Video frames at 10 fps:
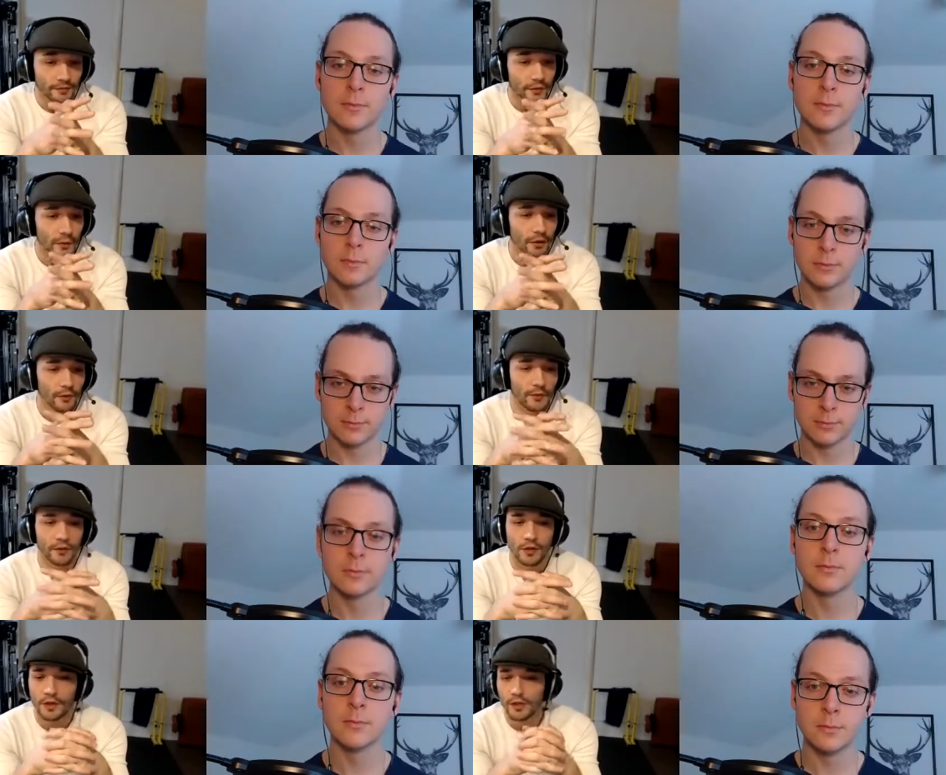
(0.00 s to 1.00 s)
Speaker 1: going on with your
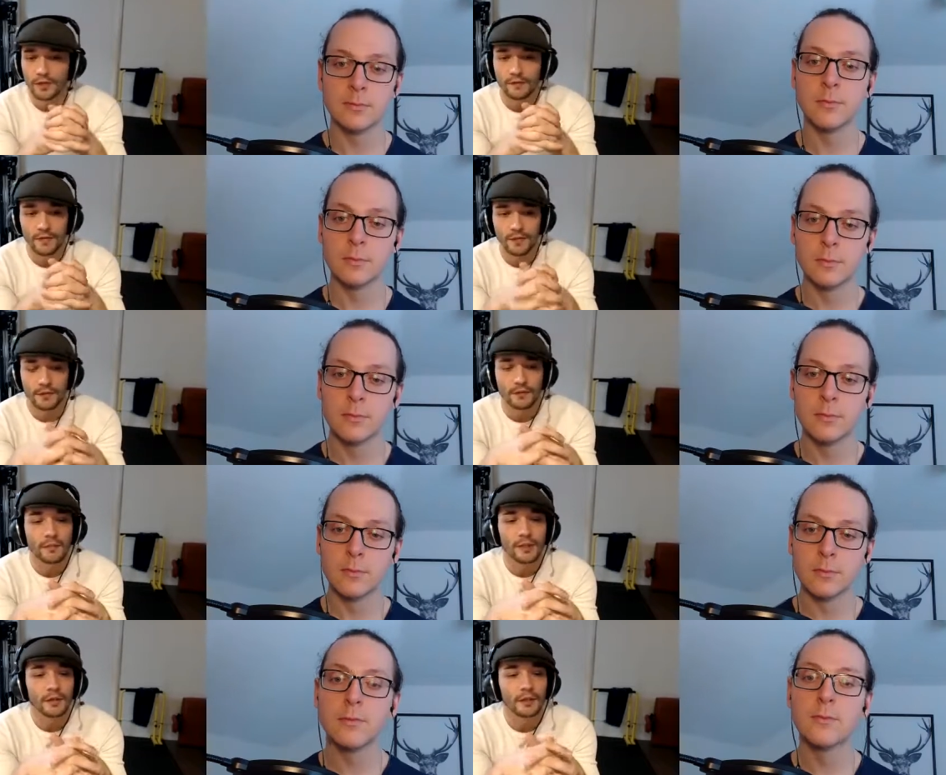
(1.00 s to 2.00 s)
digestive system and
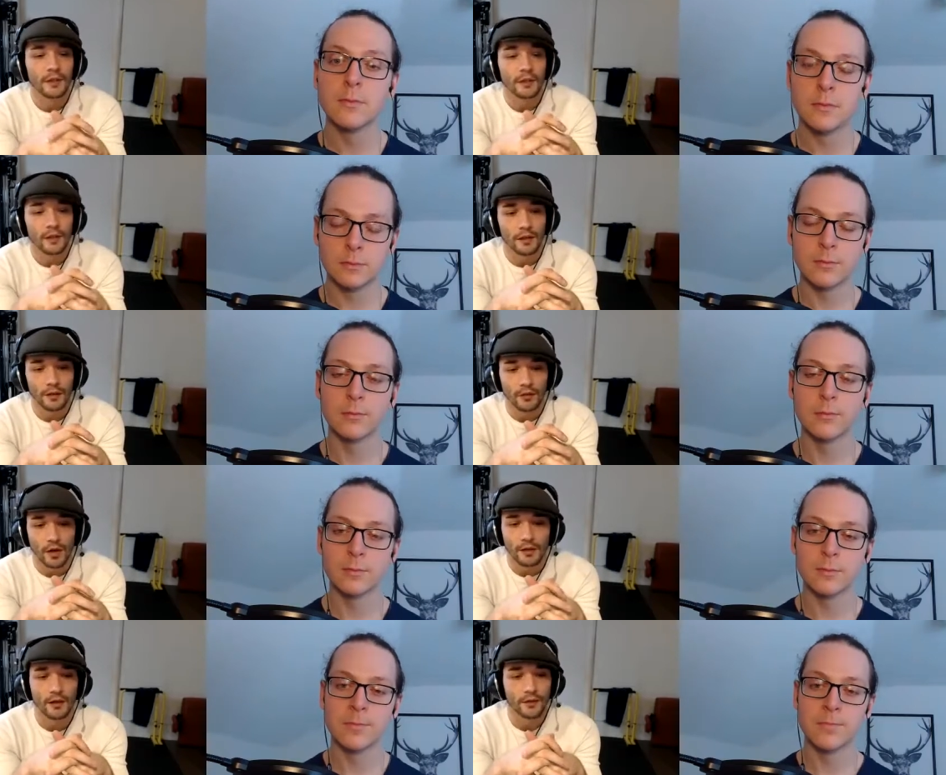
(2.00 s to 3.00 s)
uh, chronic
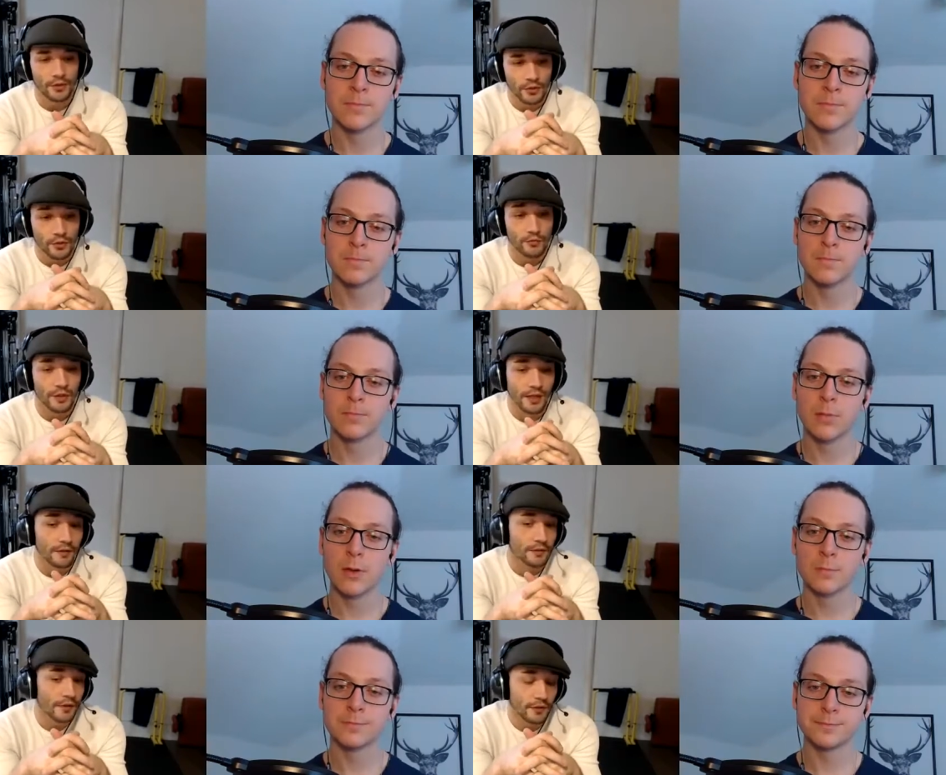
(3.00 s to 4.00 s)
health issues related
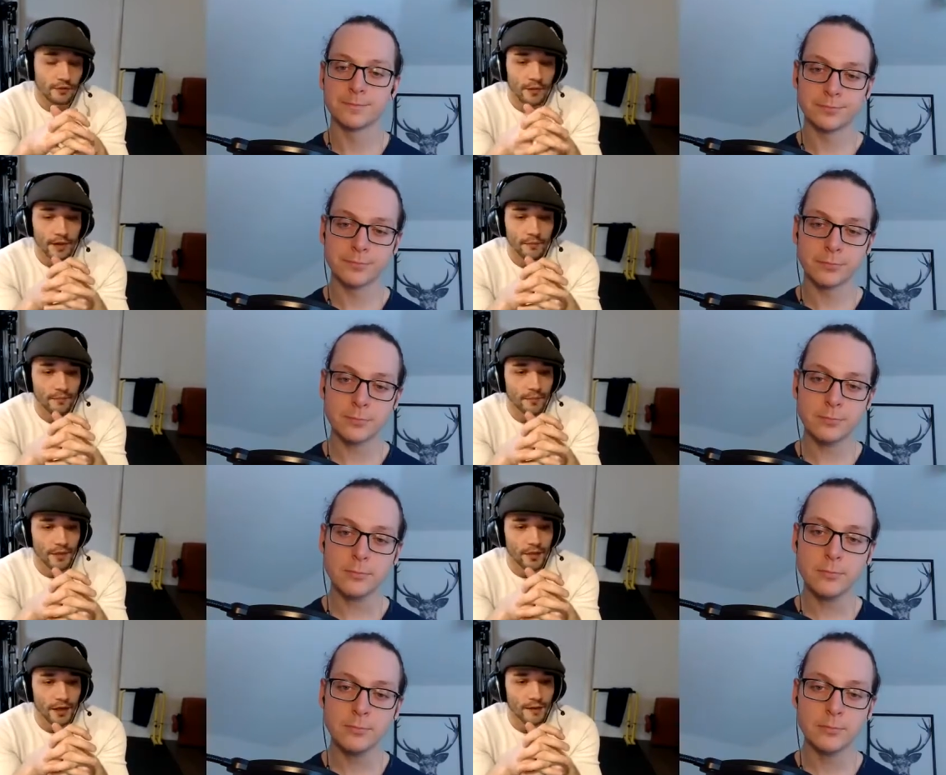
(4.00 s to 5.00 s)
to um, to the
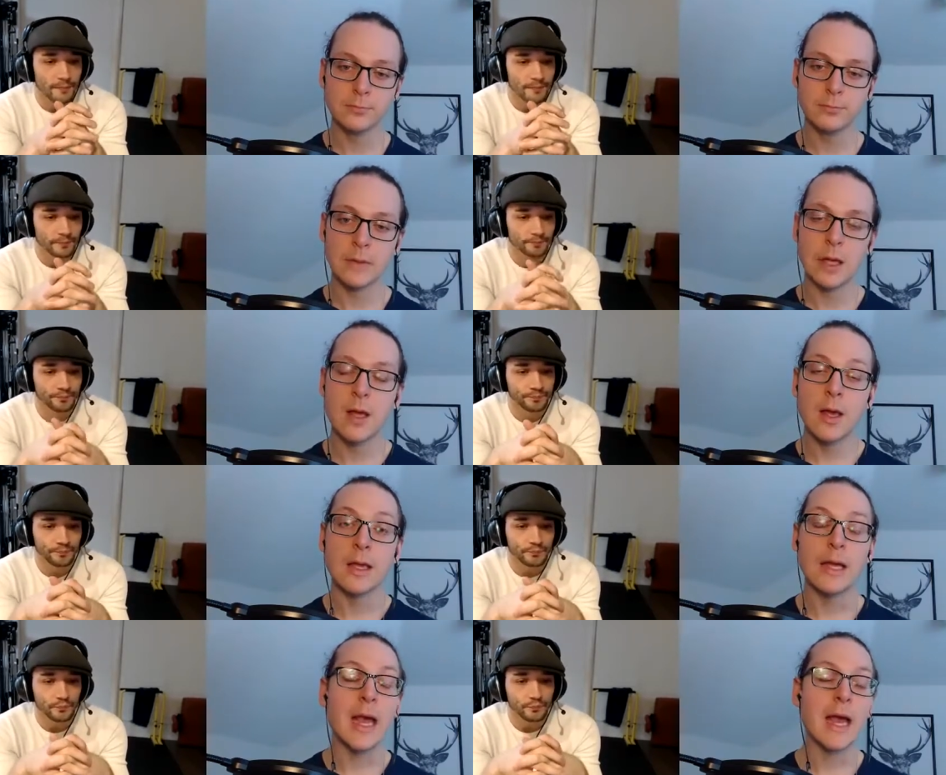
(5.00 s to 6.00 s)
gut.
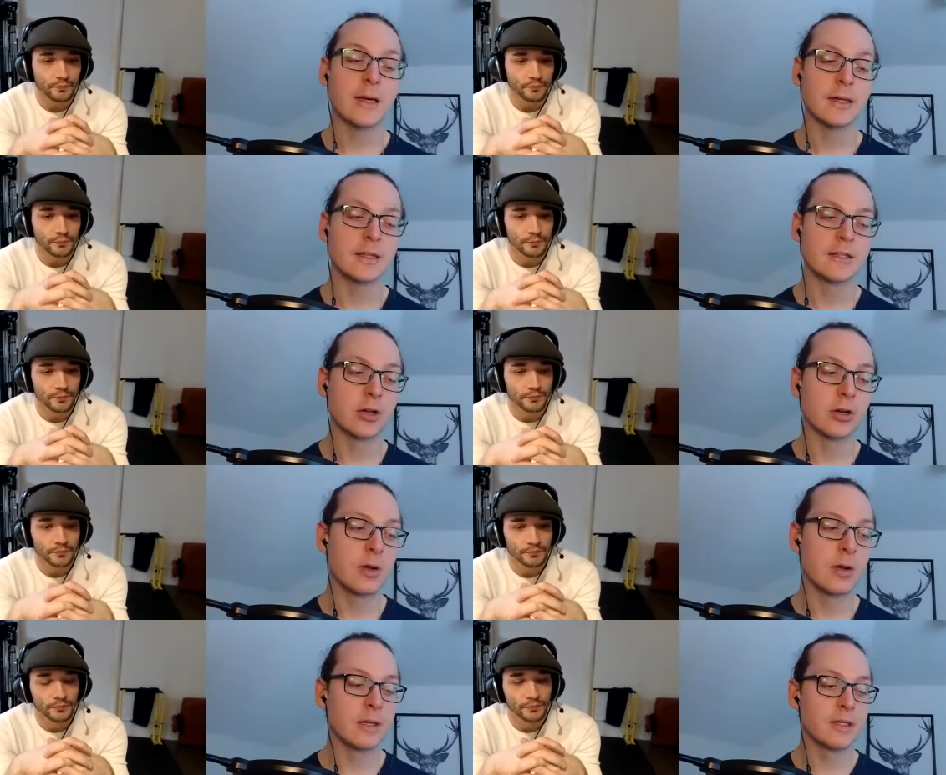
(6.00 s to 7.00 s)
Speaker 2: Yeah. And so, I
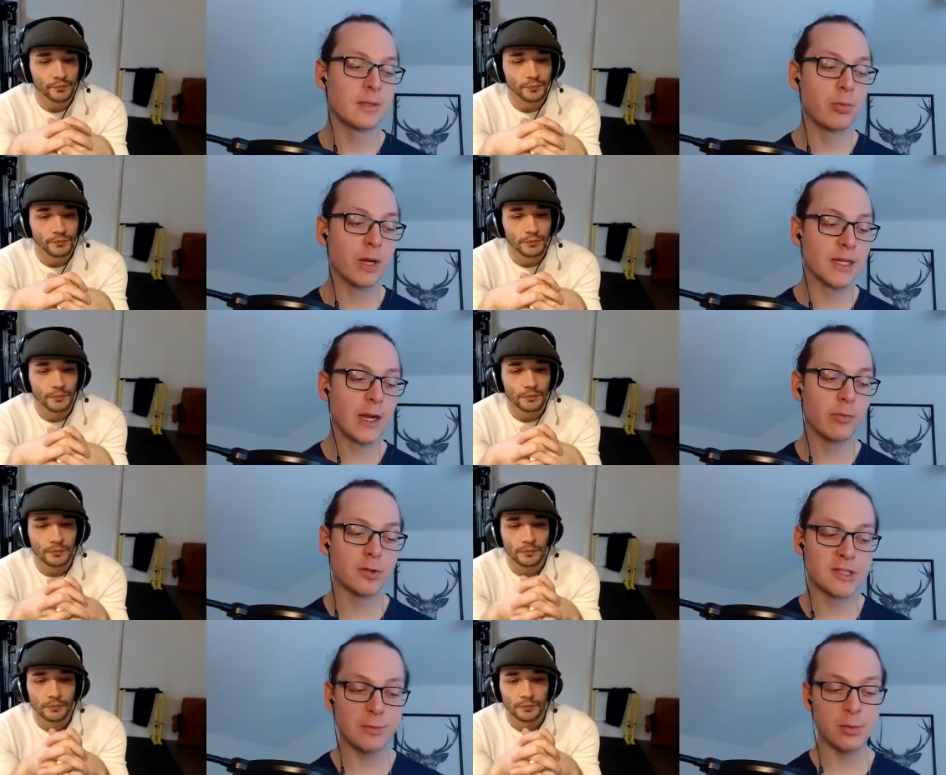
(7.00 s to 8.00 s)
mean, to break it down real
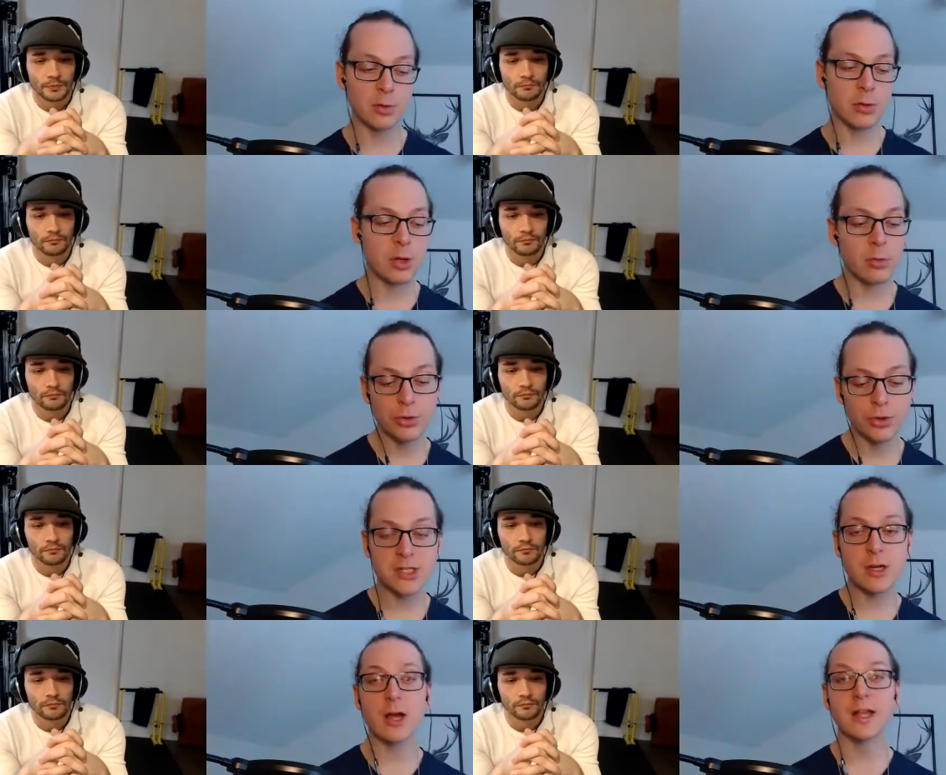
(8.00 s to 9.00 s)
simple, we're just
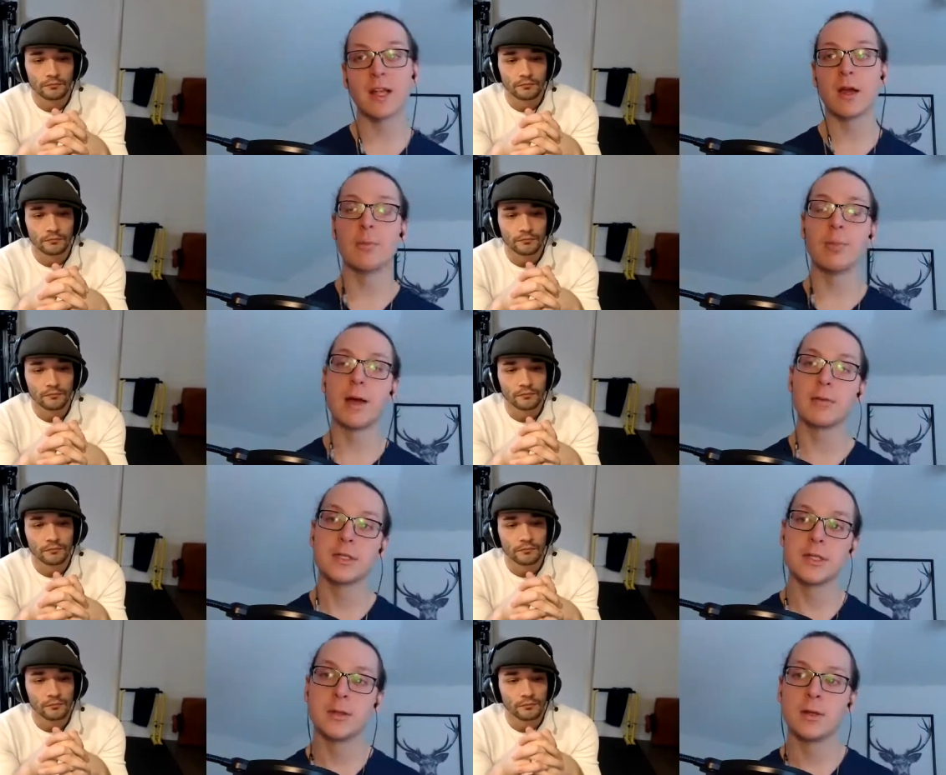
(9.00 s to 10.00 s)
talking about
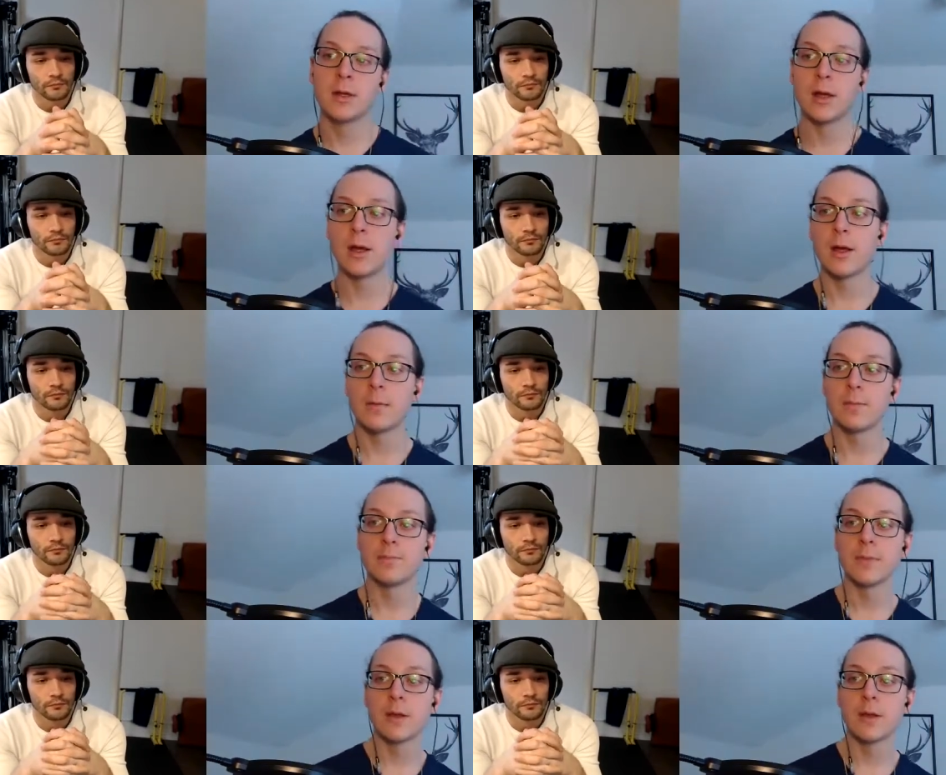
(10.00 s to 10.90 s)
um,